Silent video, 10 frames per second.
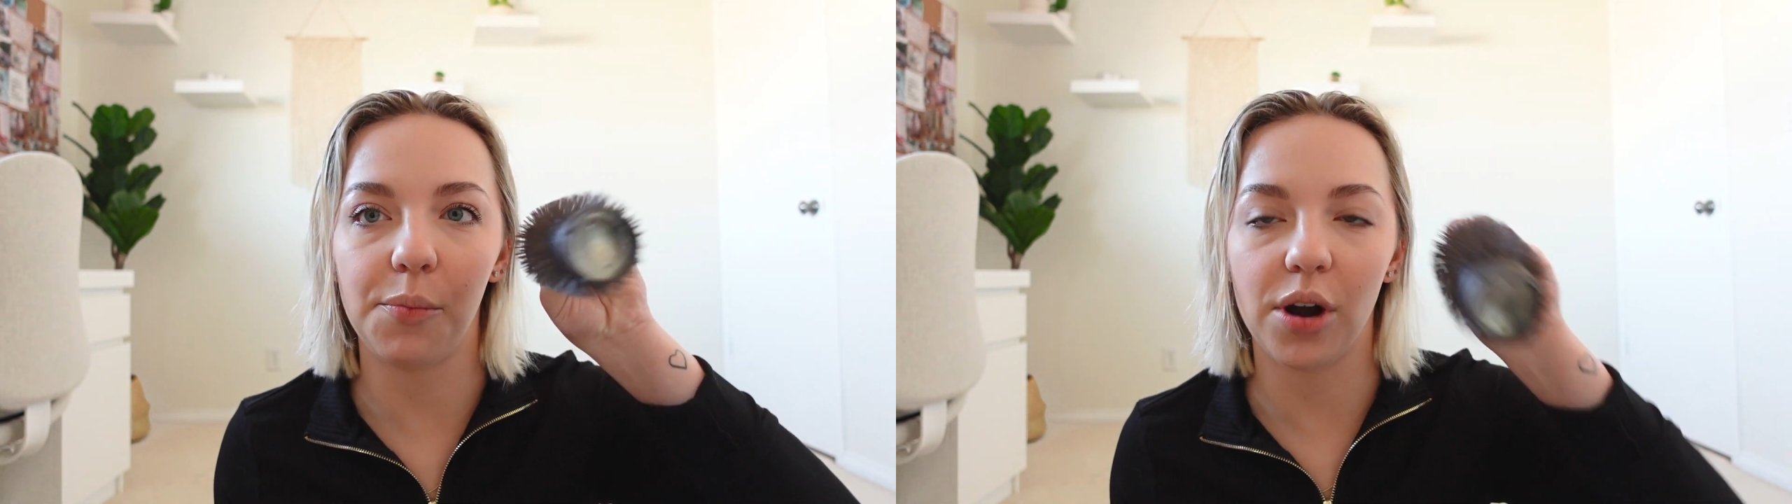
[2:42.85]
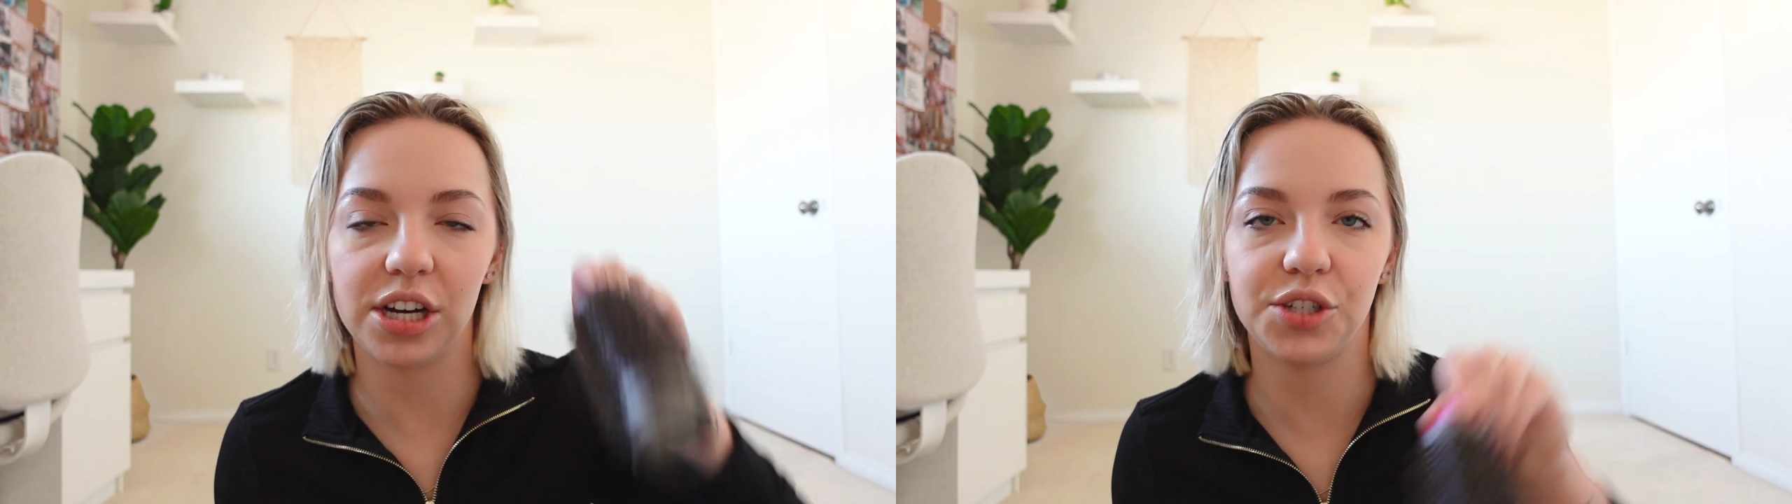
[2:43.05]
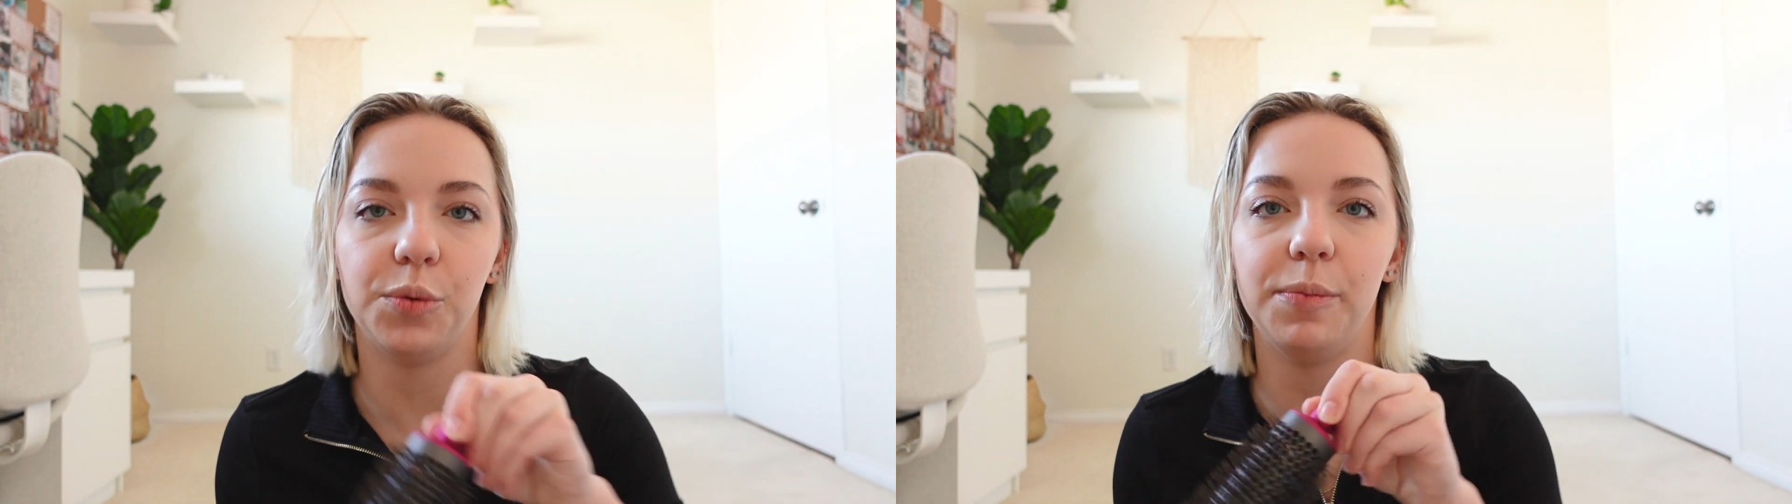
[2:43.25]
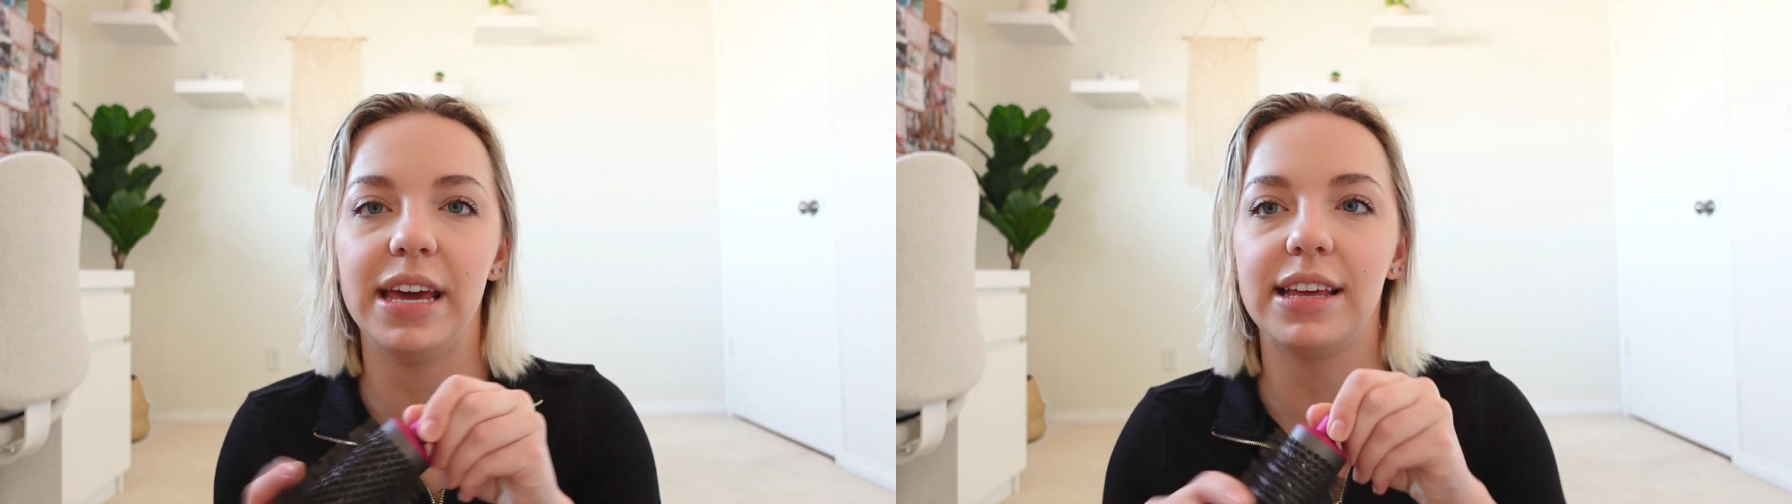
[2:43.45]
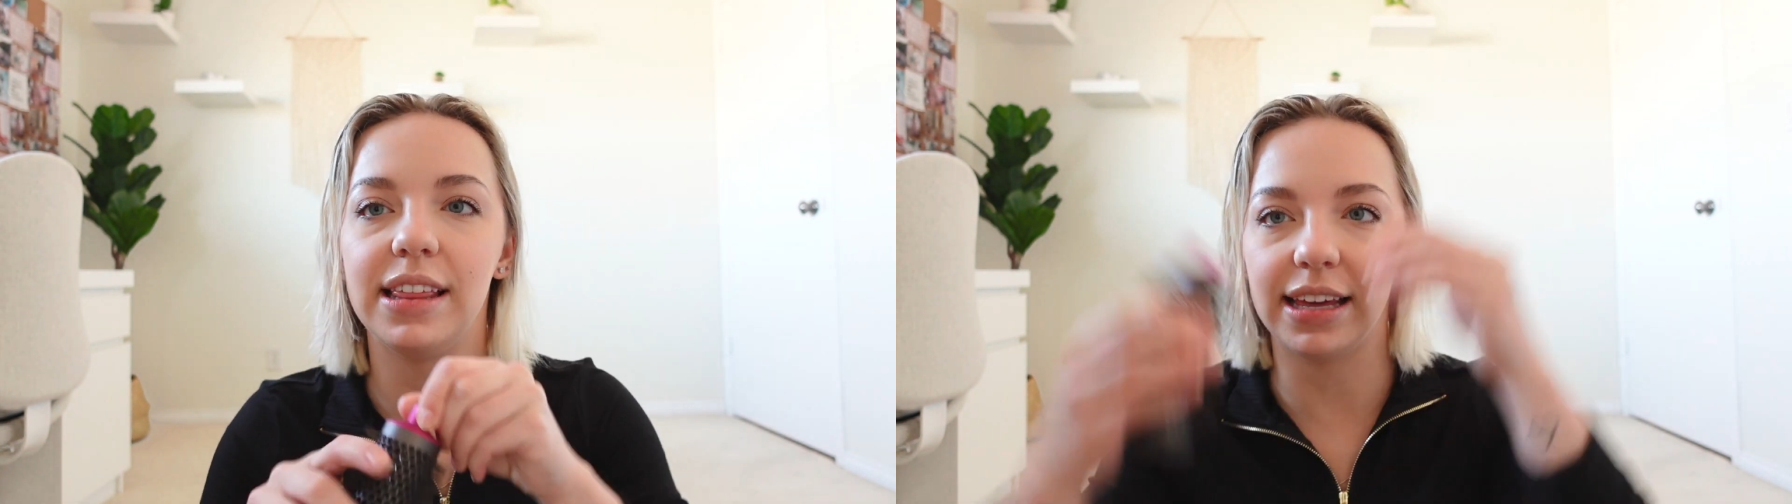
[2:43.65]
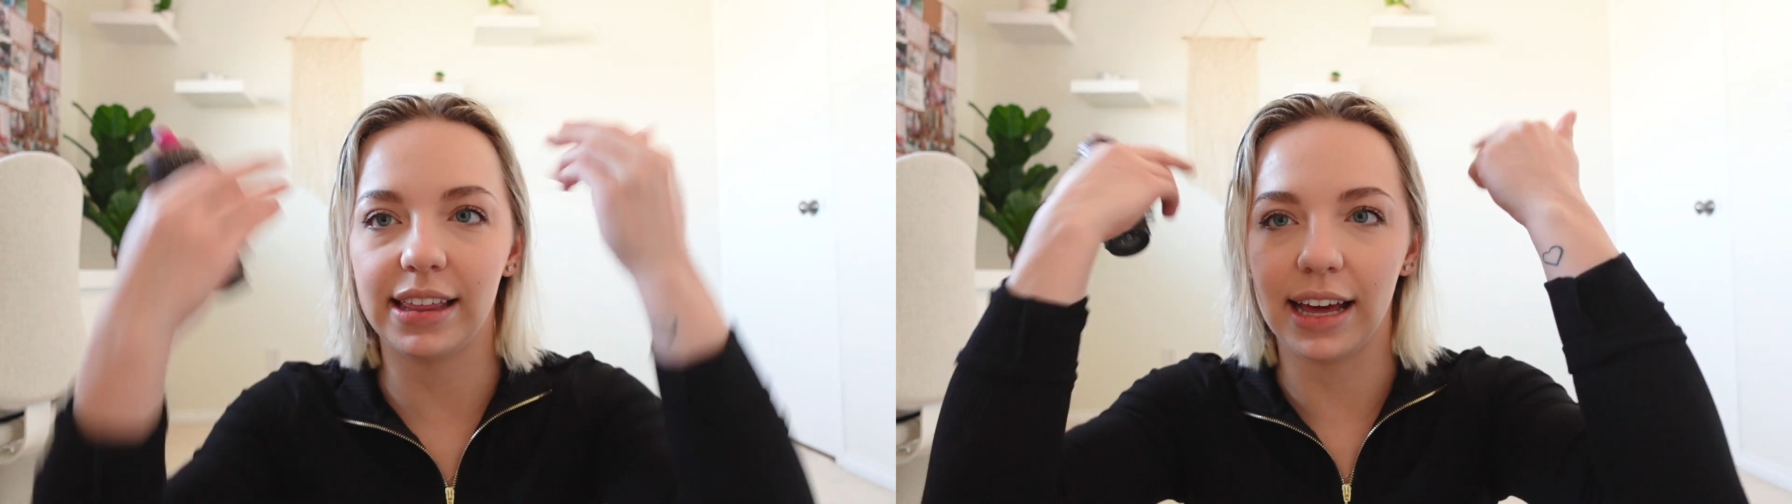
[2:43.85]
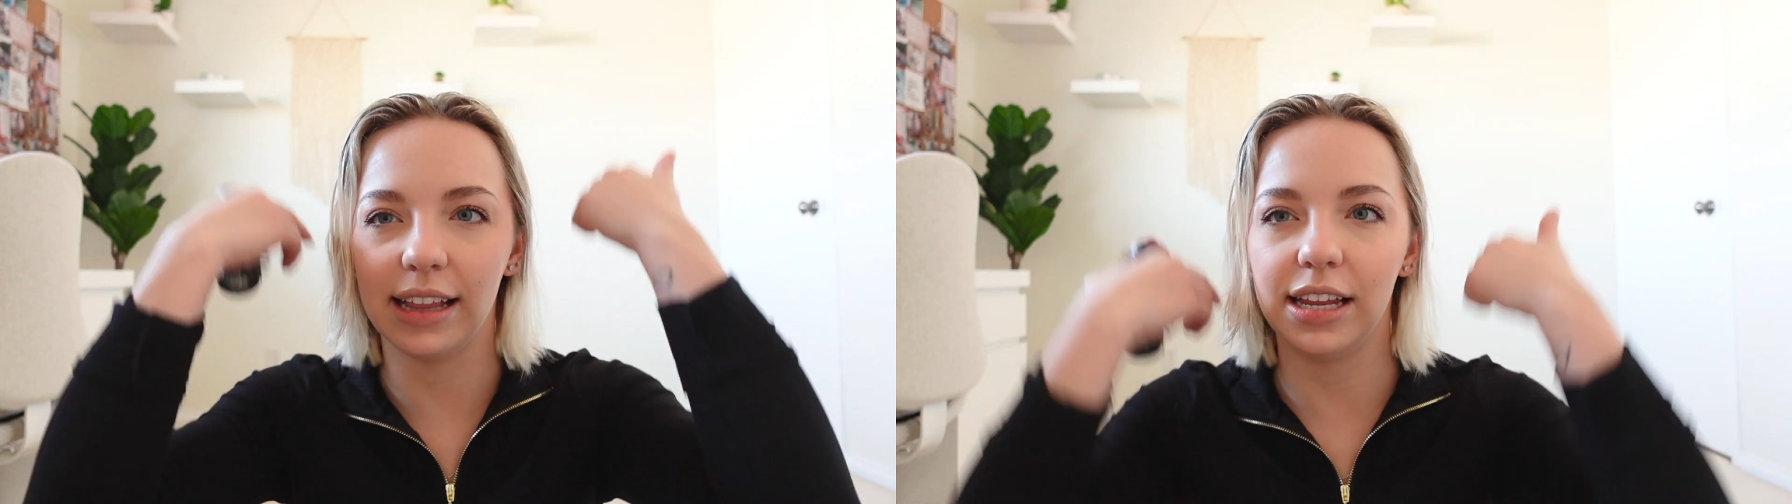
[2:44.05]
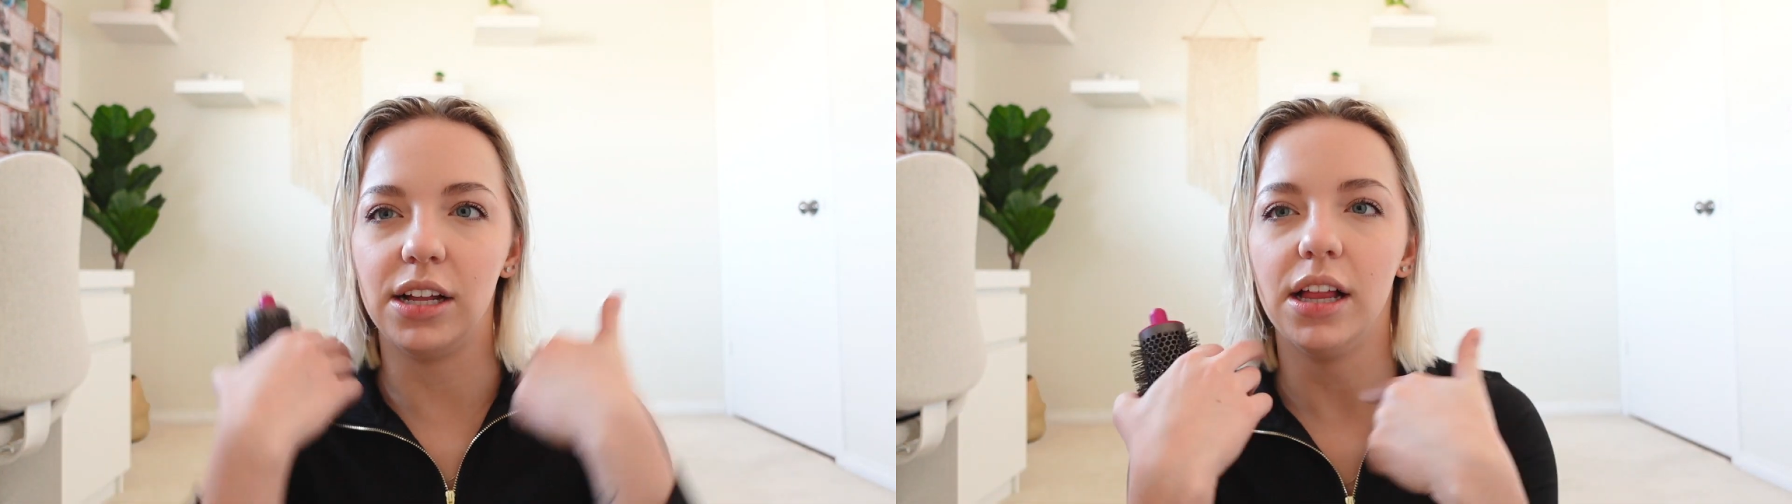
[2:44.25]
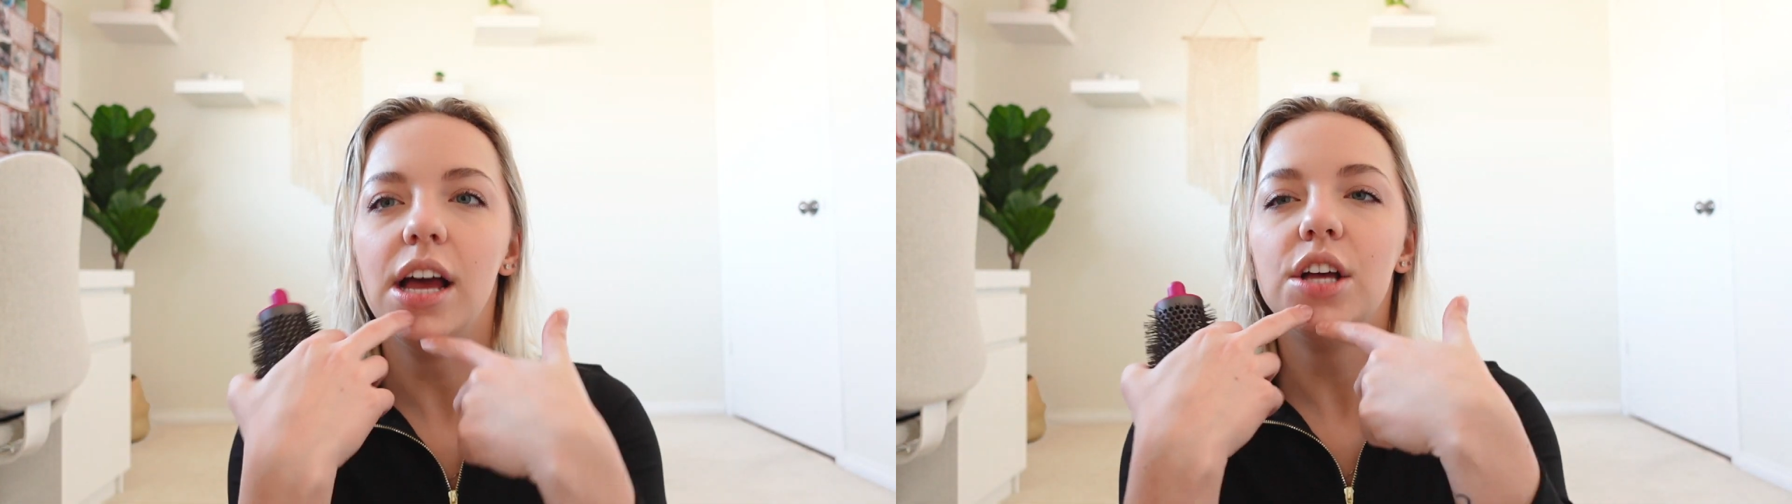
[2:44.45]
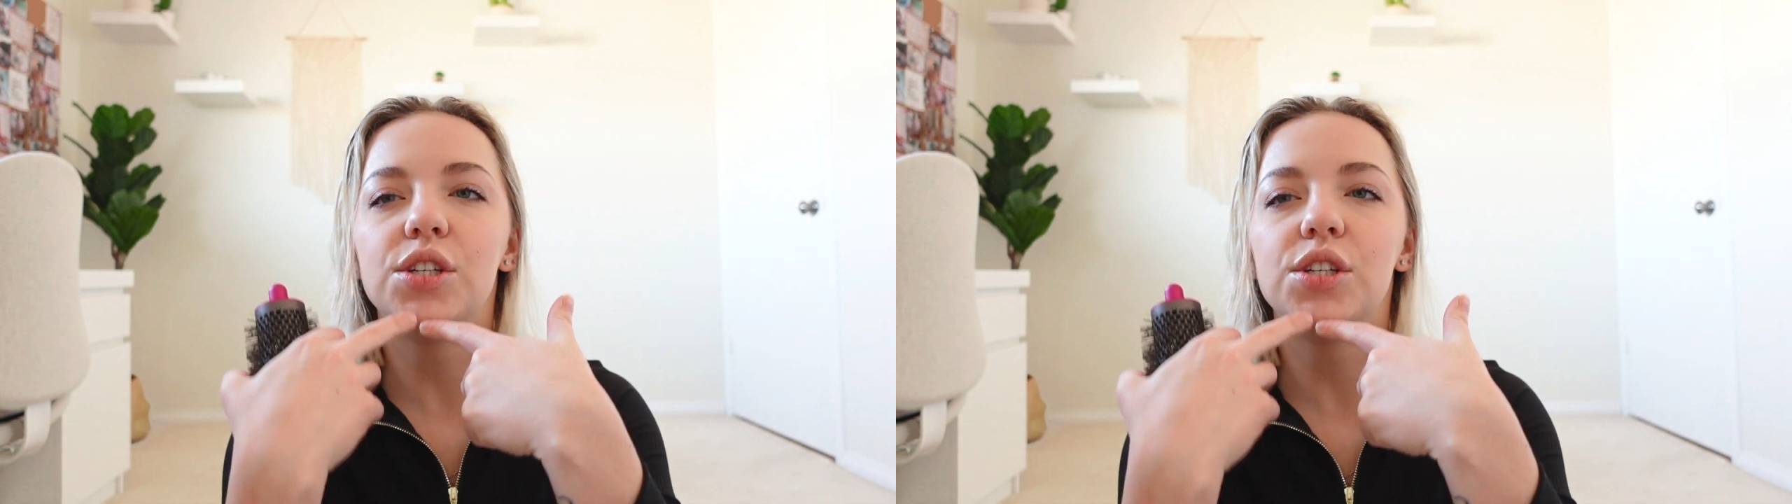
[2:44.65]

brush will make like that little